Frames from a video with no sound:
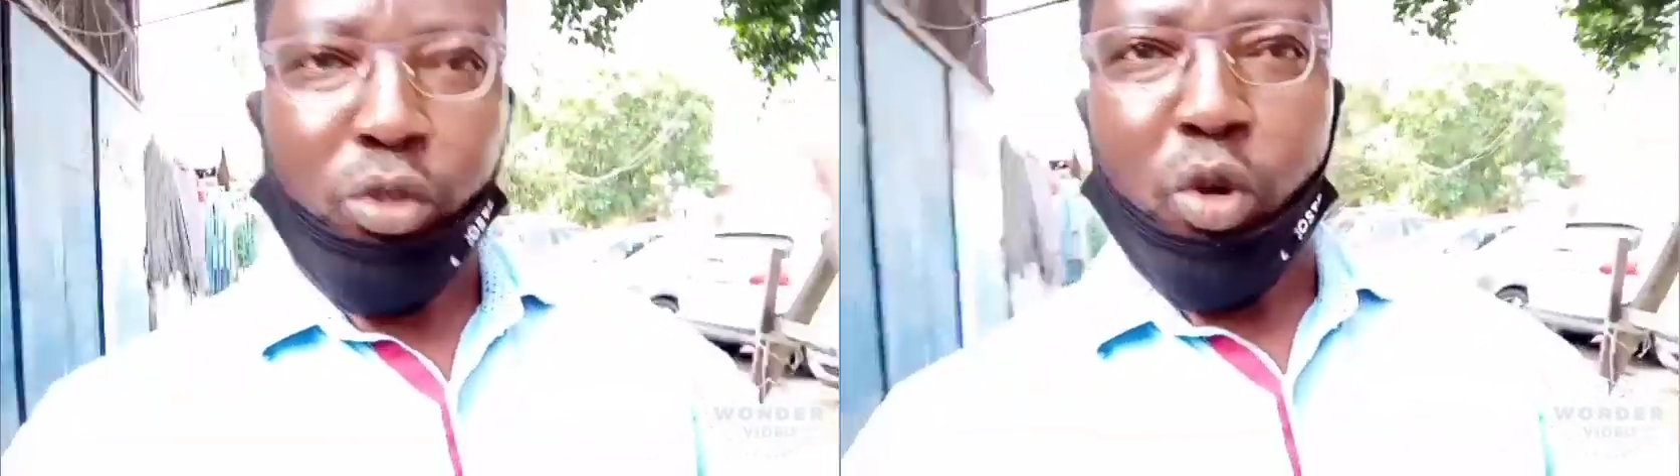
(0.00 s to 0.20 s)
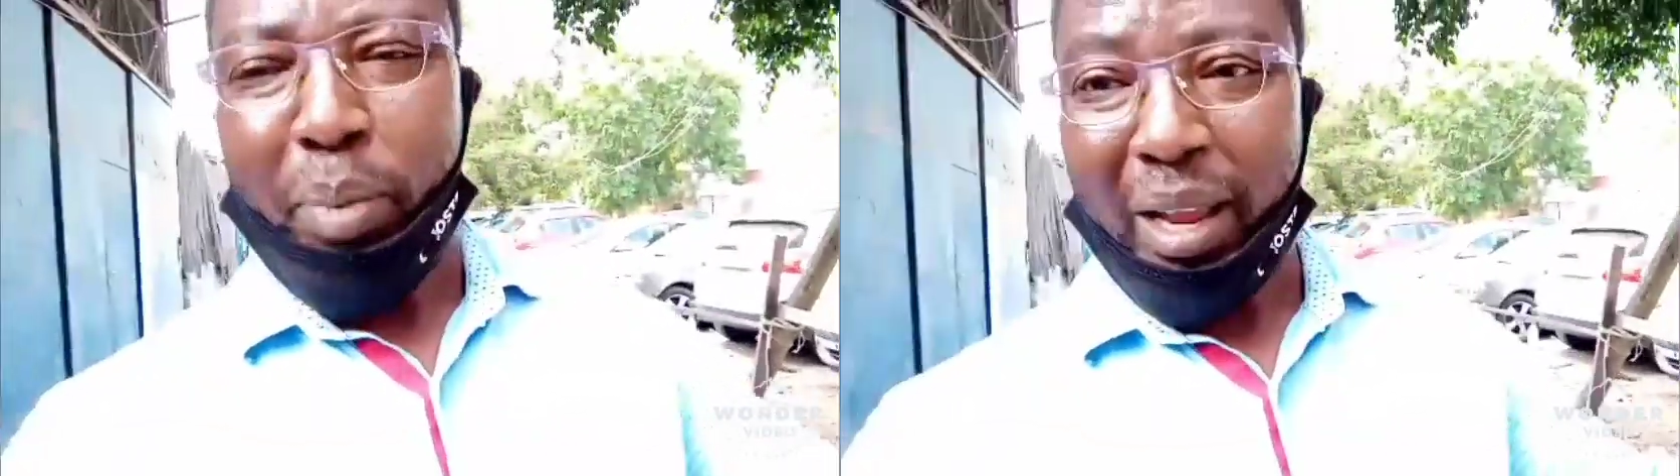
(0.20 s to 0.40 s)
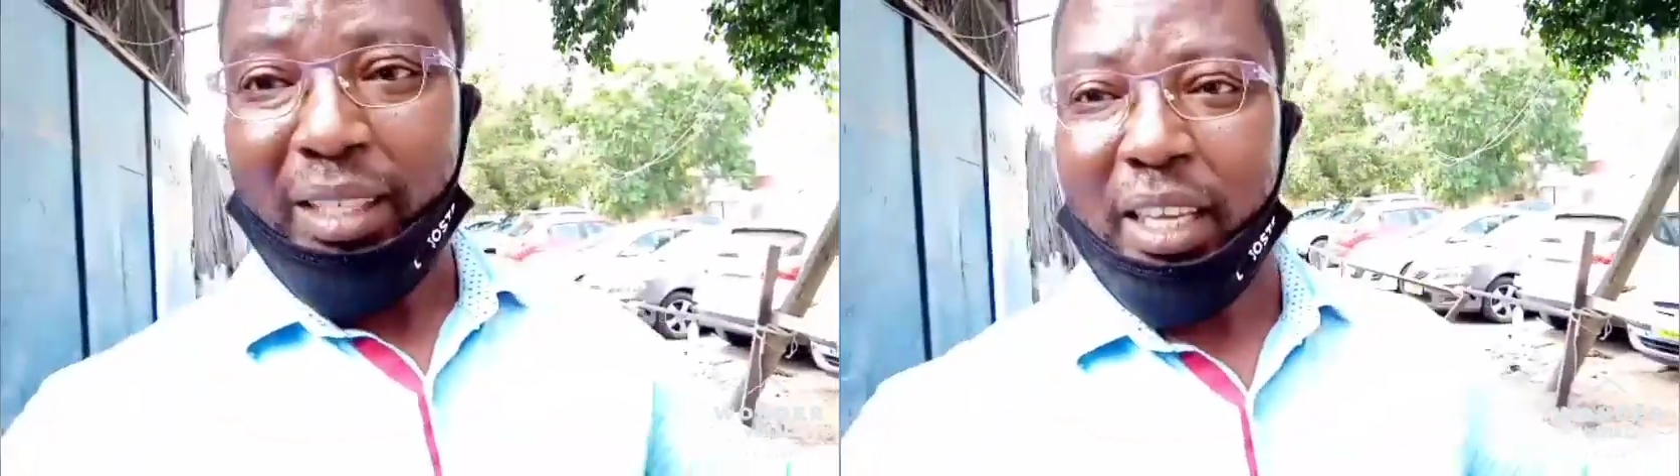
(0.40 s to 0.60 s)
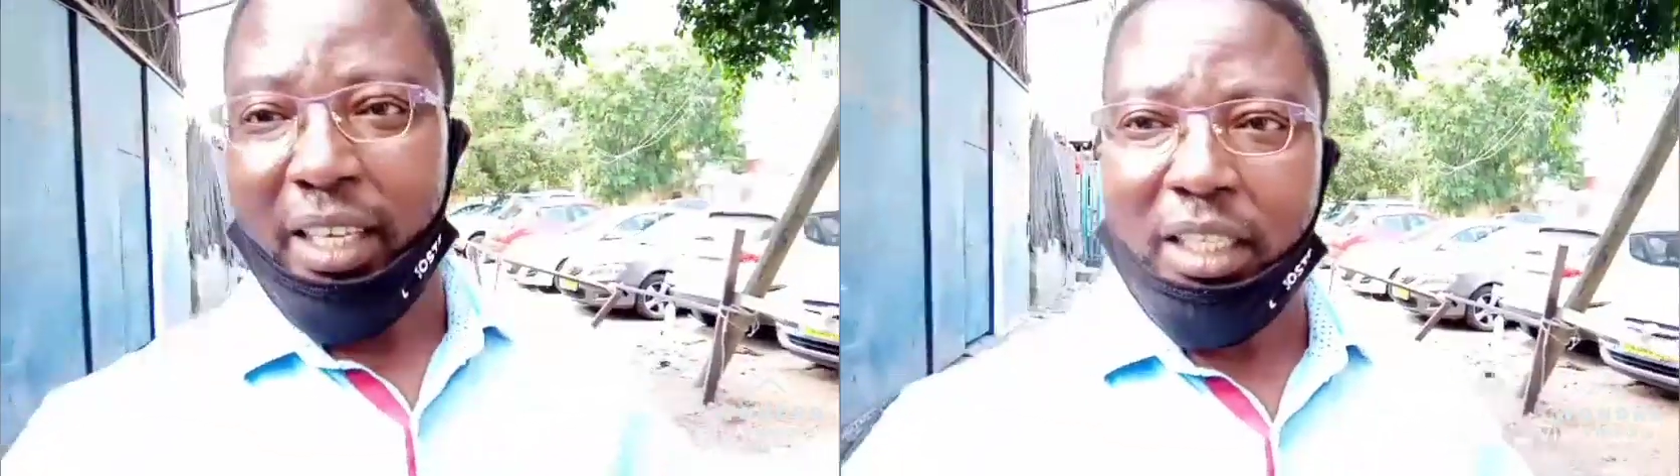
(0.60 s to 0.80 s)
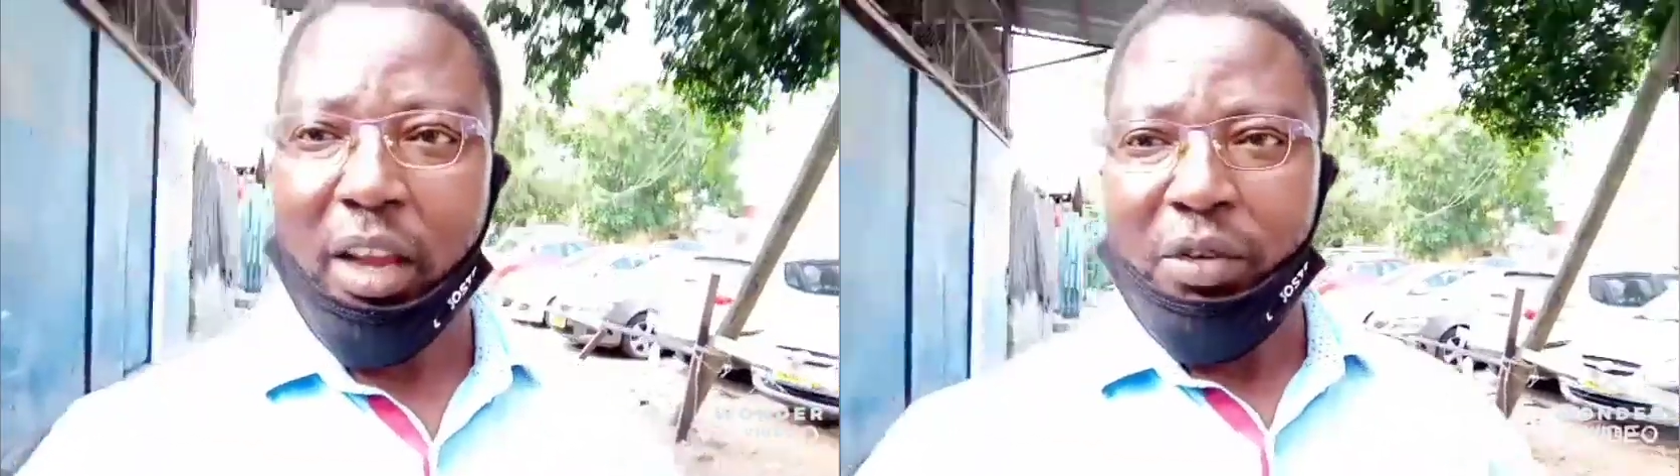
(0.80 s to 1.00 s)
you to pass the
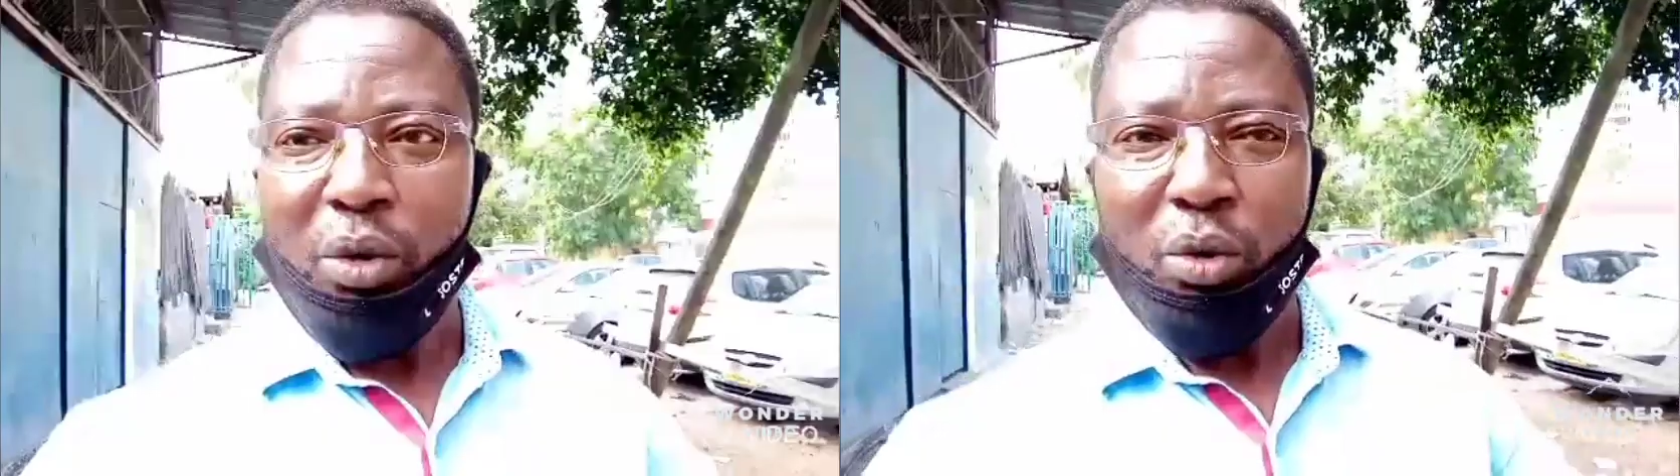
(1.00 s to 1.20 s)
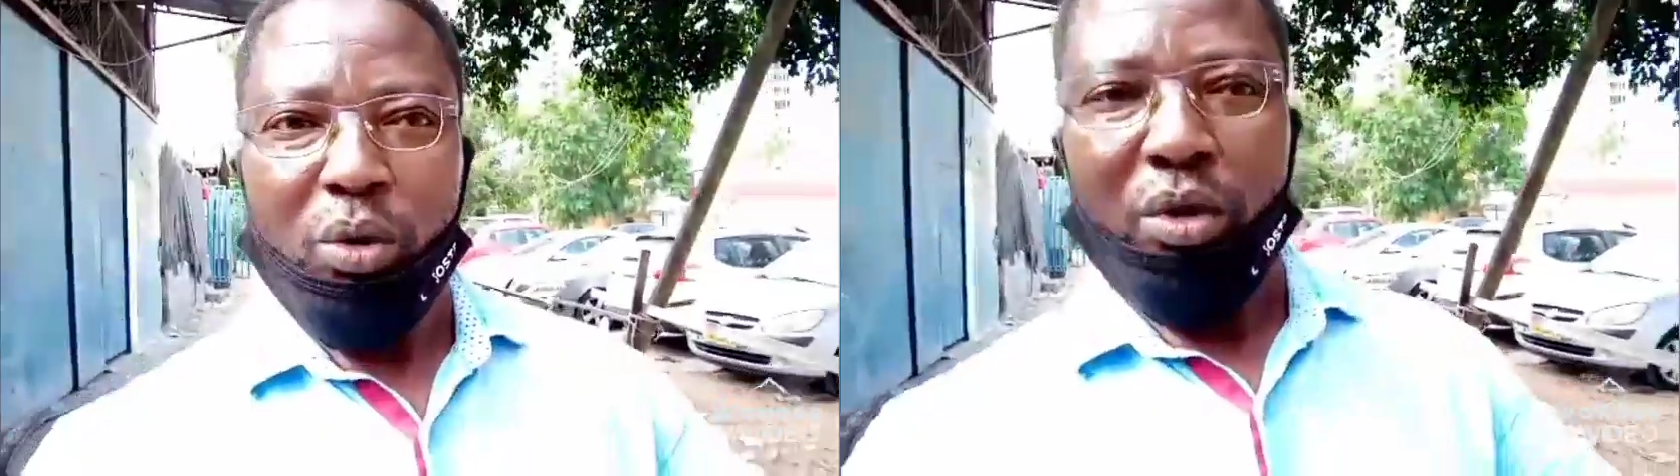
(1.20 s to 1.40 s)
interview,